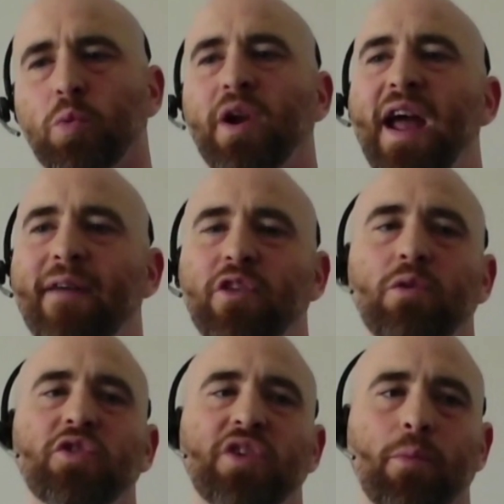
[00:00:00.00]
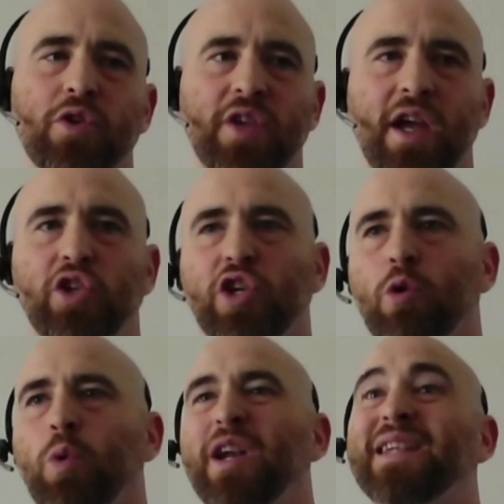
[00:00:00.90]
Or we're going to have to do summarization,
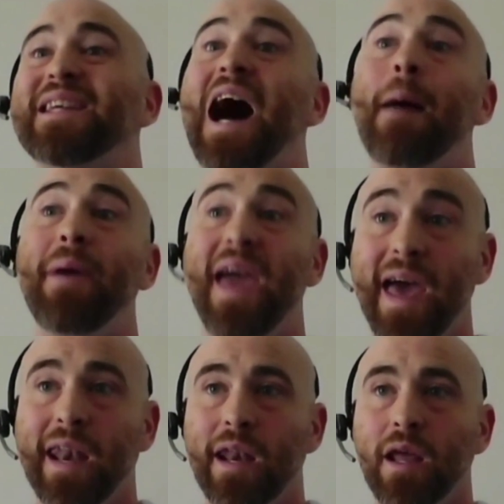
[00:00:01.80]
or we're going to top end